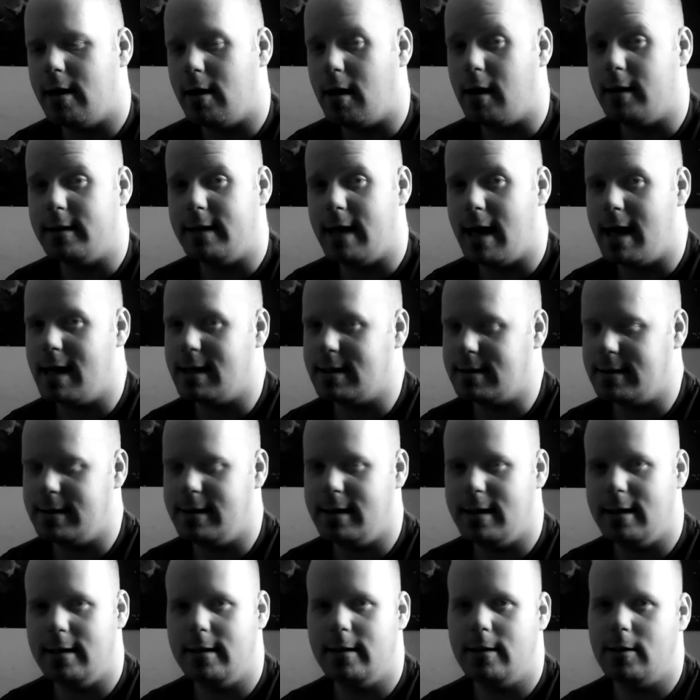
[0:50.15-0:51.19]

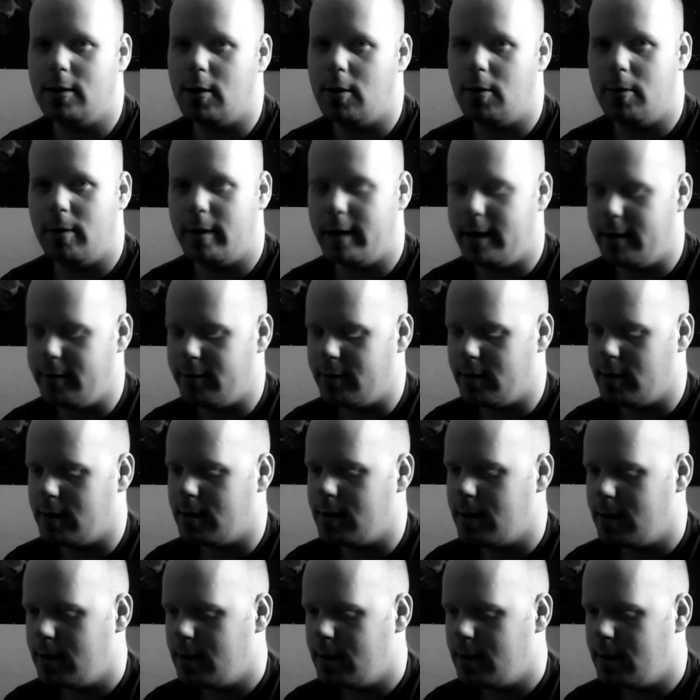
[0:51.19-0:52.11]
Audacity, whatever,